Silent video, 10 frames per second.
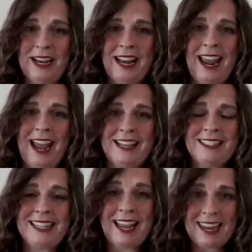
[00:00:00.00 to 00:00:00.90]
has
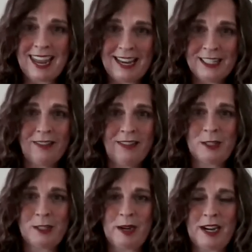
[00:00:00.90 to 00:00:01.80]
decades of
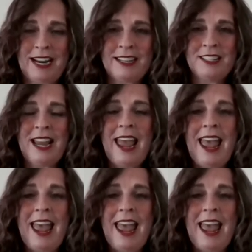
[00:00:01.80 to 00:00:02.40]
experience,